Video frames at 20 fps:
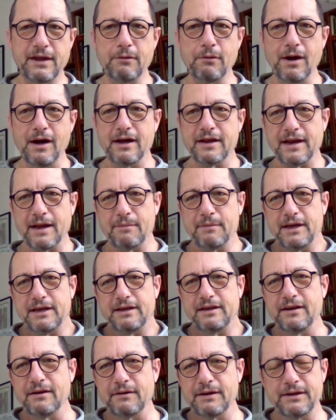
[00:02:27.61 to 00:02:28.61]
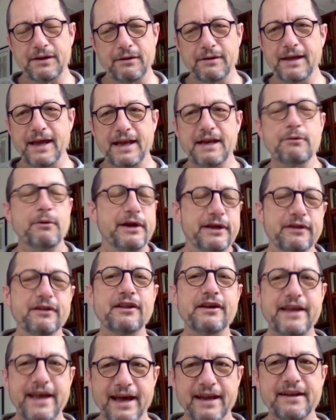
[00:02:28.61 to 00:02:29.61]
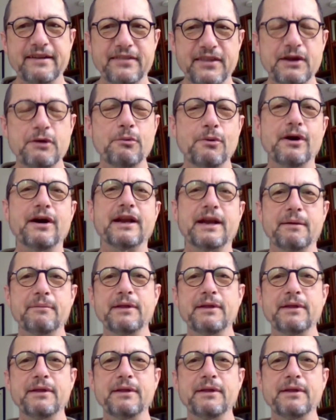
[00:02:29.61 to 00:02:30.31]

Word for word: They won. I mean, you know, any way you look at it, they won.